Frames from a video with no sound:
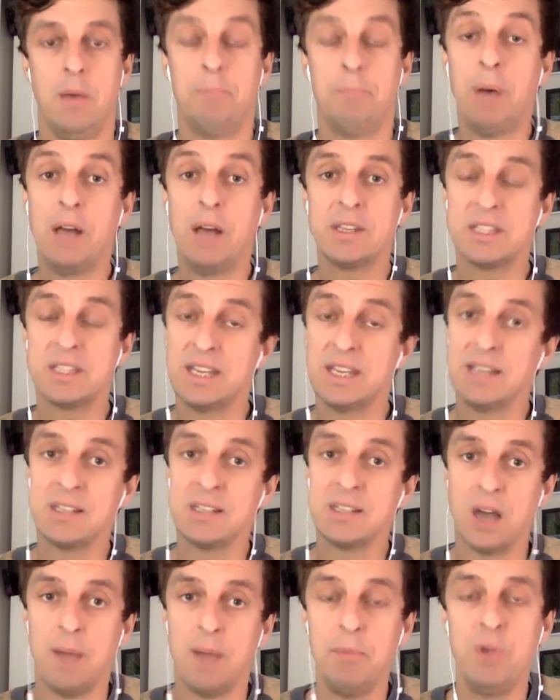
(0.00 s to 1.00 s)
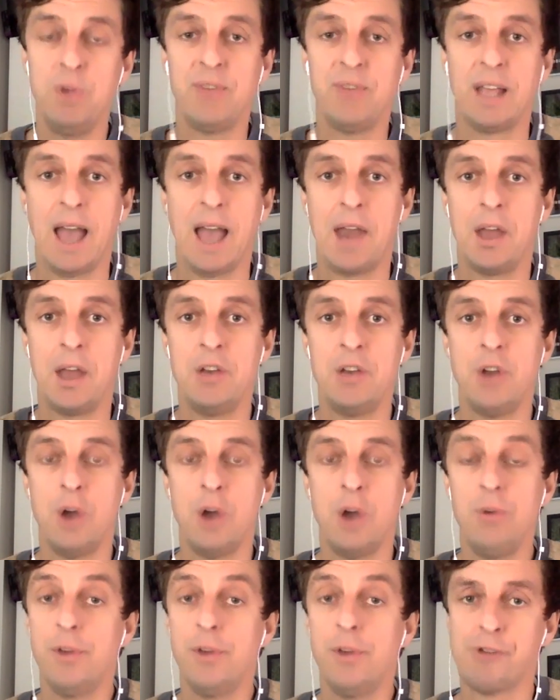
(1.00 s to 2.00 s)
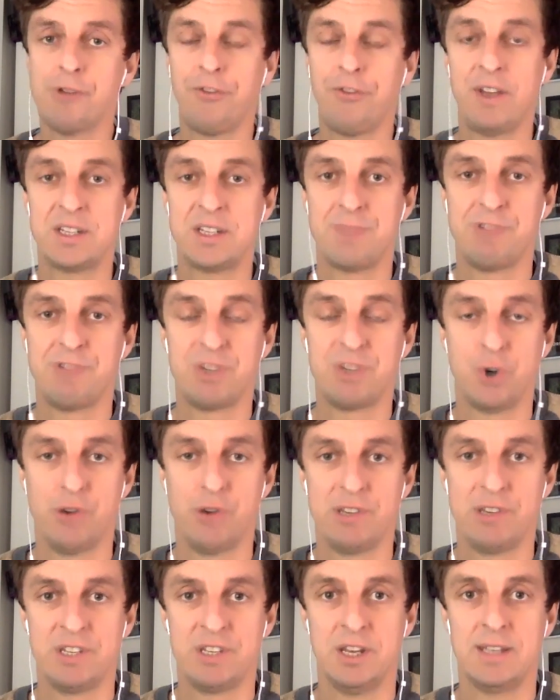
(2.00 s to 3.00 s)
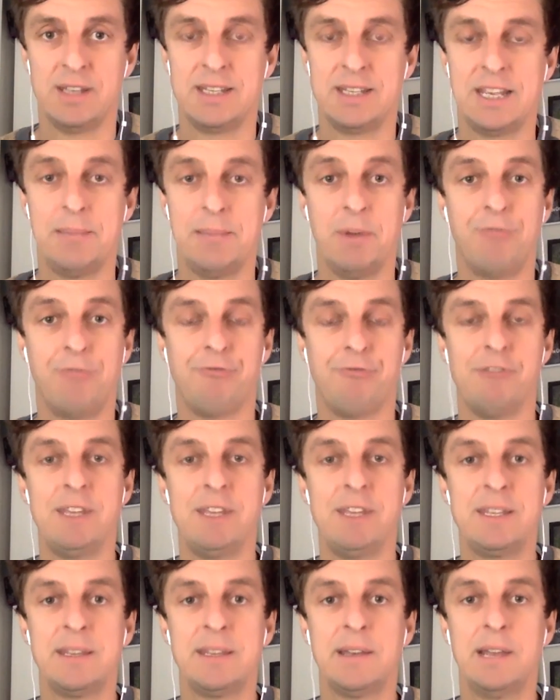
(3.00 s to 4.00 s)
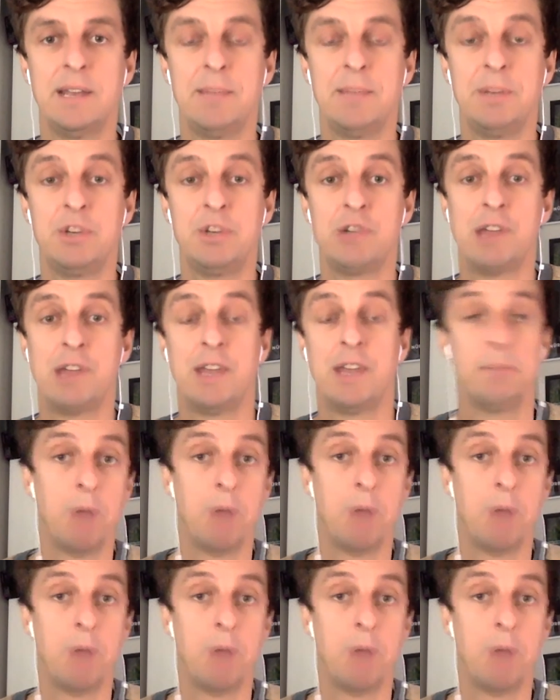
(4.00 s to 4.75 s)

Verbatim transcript: But things are moving, and I know that Professor Pretorius and her team have recently been training